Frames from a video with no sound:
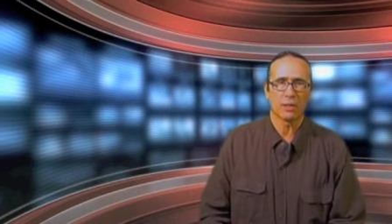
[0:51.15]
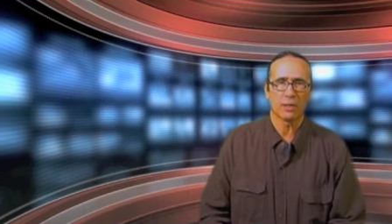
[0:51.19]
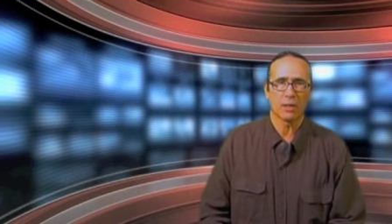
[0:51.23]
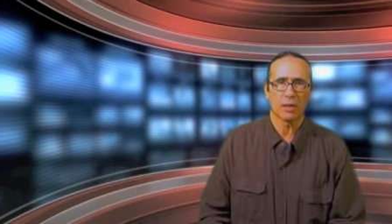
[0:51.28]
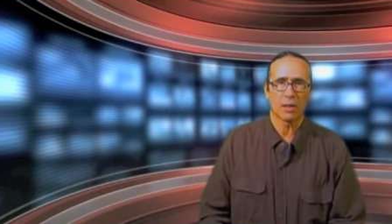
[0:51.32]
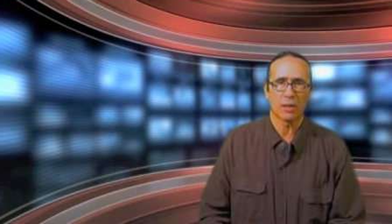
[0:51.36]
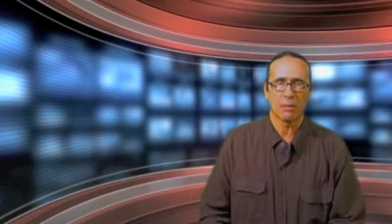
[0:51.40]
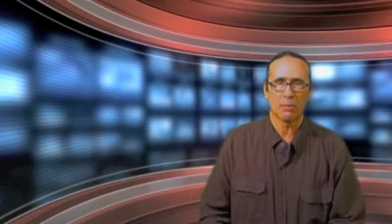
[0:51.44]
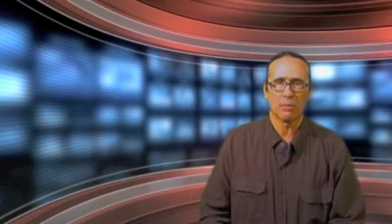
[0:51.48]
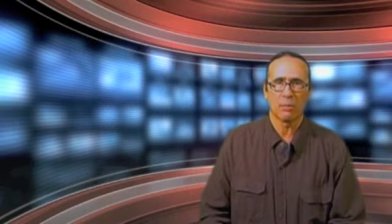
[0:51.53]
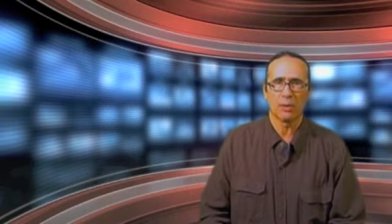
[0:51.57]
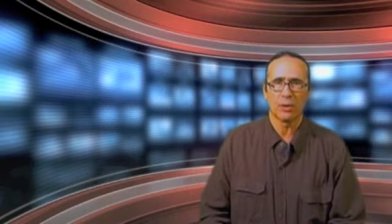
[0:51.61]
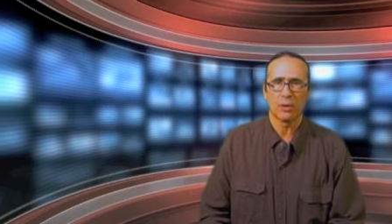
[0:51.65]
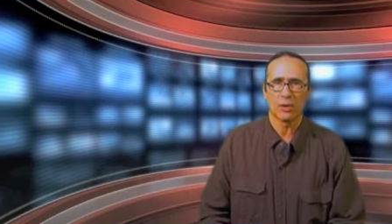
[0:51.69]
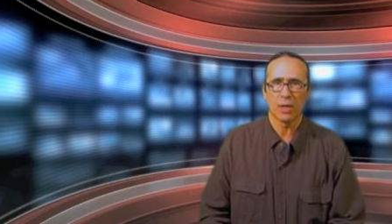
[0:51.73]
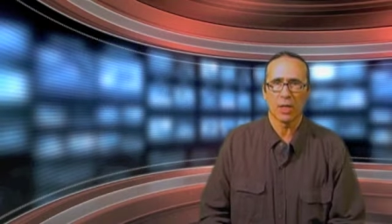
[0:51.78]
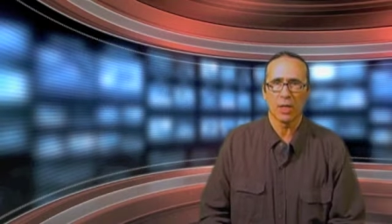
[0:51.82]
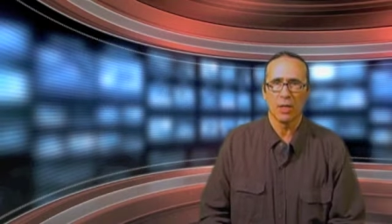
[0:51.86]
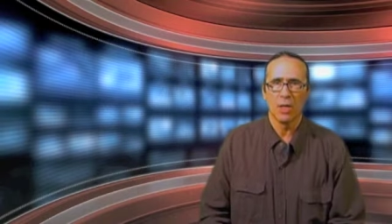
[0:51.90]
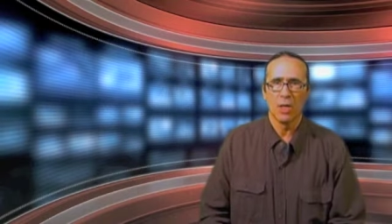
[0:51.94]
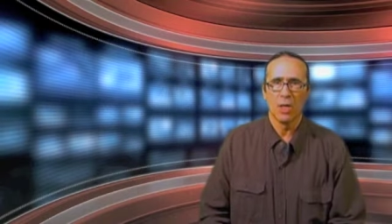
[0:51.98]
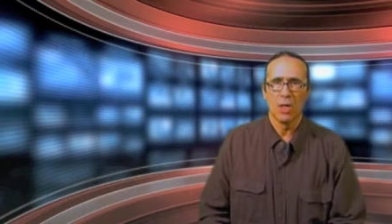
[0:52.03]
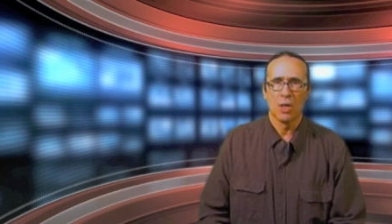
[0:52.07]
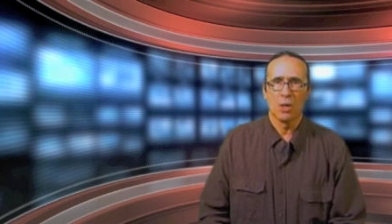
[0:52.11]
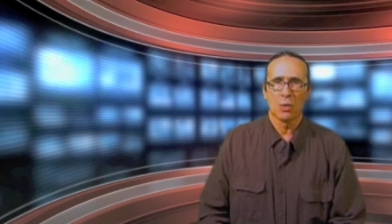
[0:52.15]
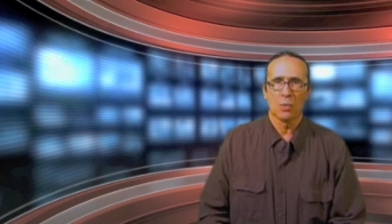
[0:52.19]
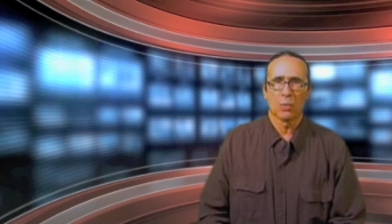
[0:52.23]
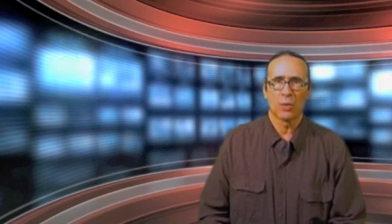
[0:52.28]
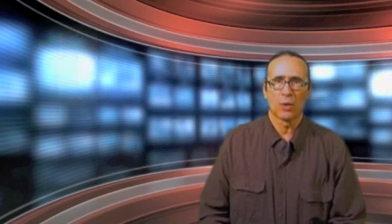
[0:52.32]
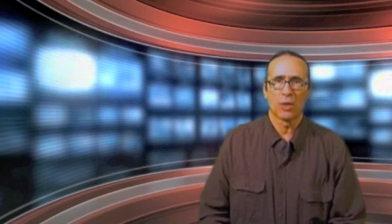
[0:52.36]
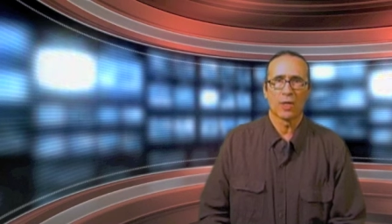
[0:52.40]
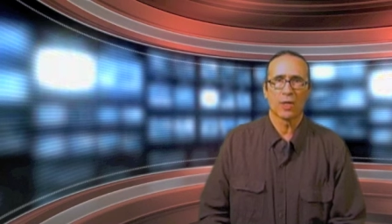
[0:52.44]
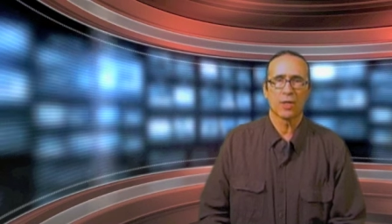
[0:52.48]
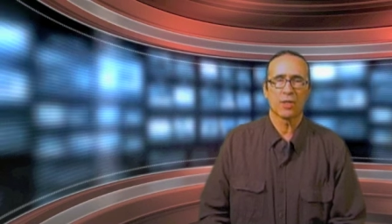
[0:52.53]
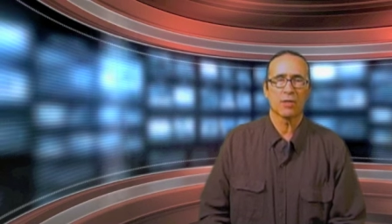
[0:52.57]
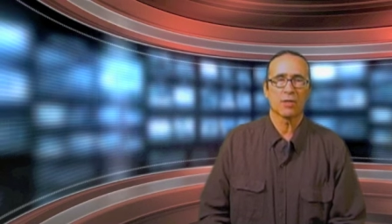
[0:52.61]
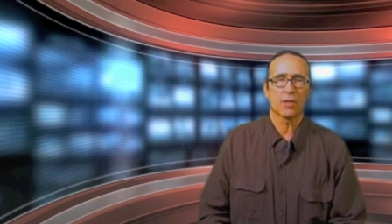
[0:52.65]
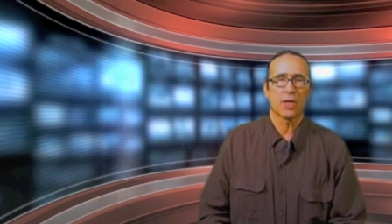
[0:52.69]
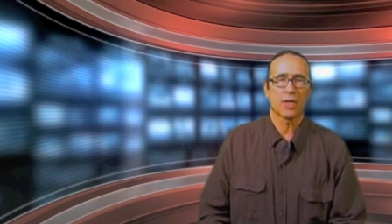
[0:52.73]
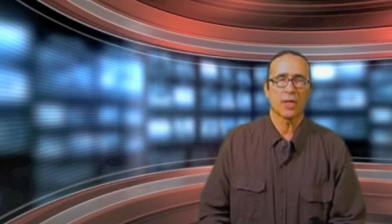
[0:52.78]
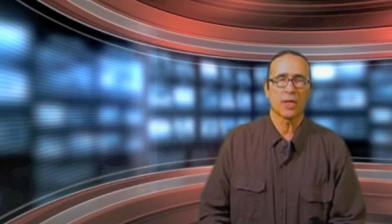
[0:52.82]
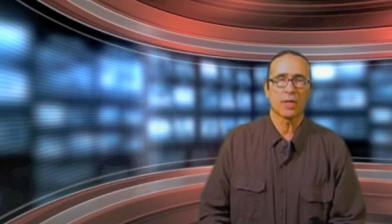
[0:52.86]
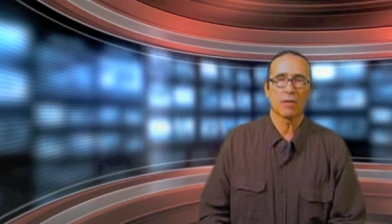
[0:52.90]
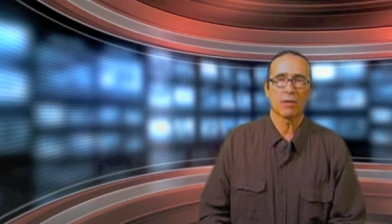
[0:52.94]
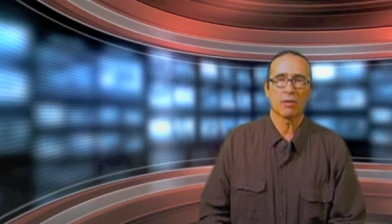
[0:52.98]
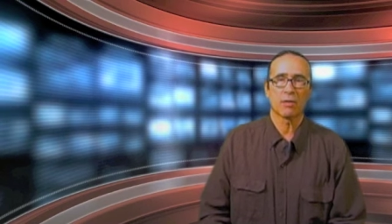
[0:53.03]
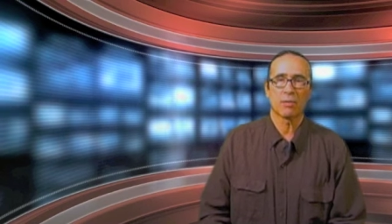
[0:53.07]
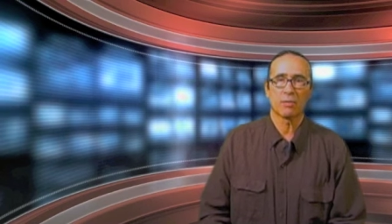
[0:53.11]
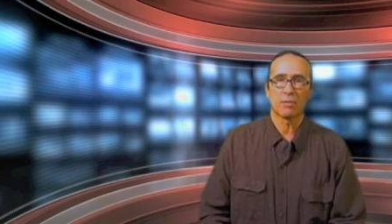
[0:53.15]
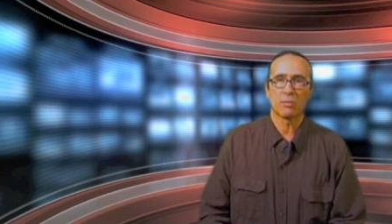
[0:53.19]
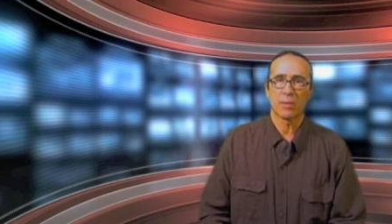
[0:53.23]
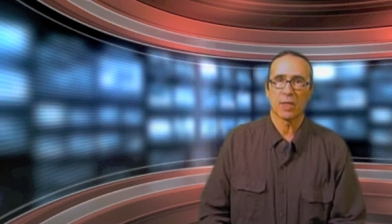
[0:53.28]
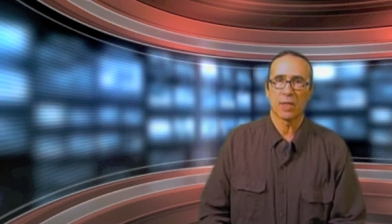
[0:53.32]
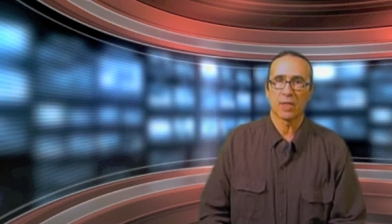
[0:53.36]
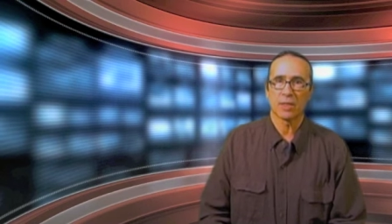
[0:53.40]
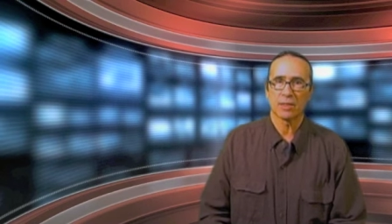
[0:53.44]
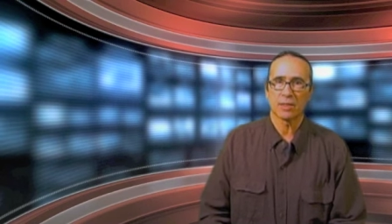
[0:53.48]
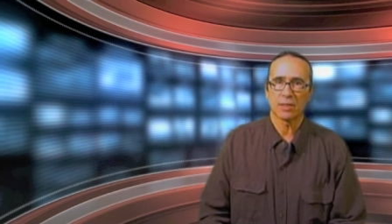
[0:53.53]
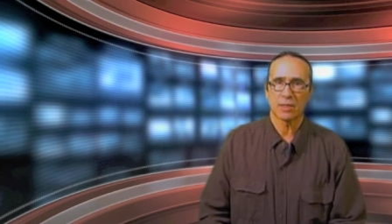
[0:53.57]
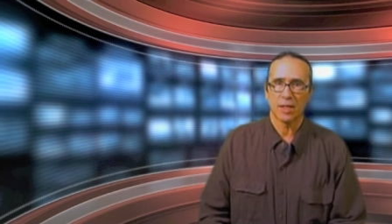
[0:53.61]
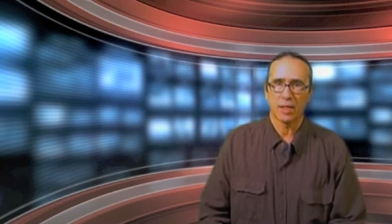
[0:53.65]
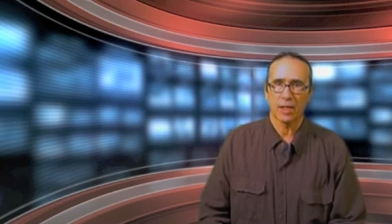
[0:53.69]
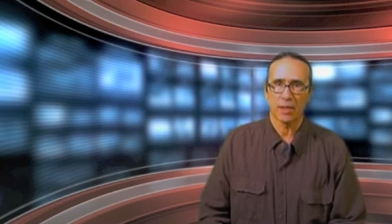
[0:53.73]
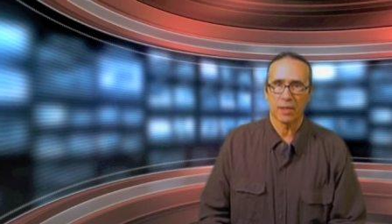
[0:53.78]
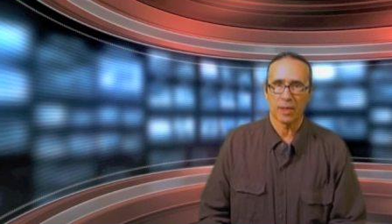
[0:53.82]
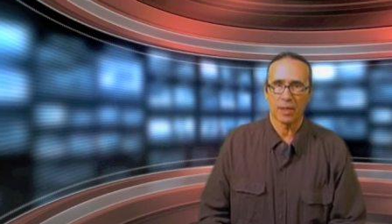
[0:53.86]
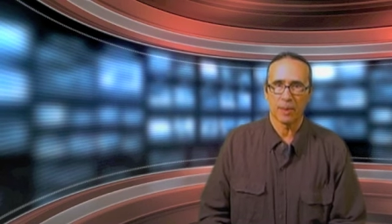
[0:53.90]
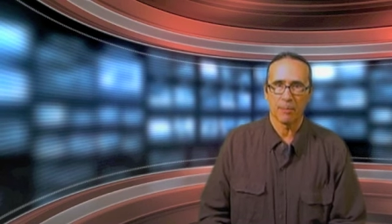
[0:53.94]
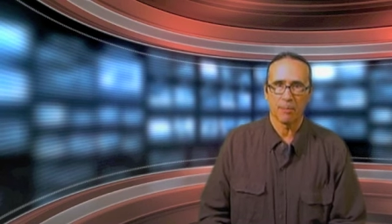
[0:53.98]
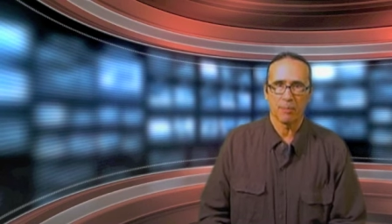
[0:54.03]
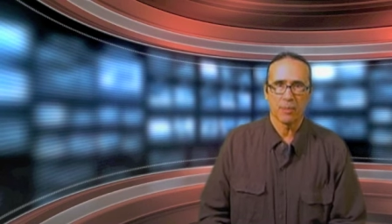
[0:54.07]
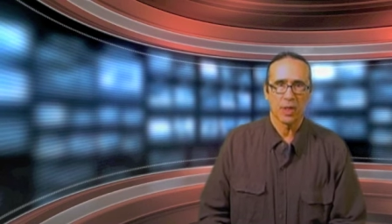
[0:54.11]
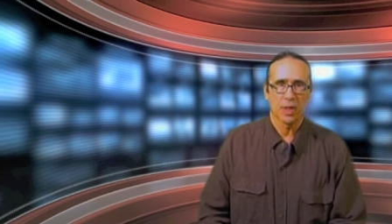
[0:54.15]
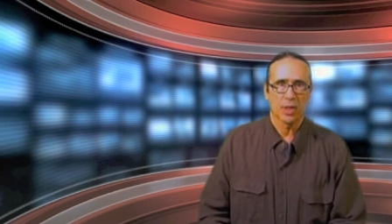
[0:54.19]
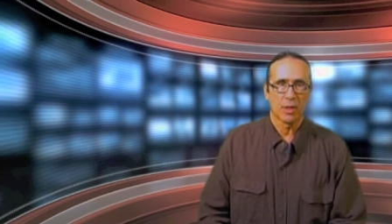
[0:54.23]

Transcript: Deer, Alberta, were hitchhiking through Montana.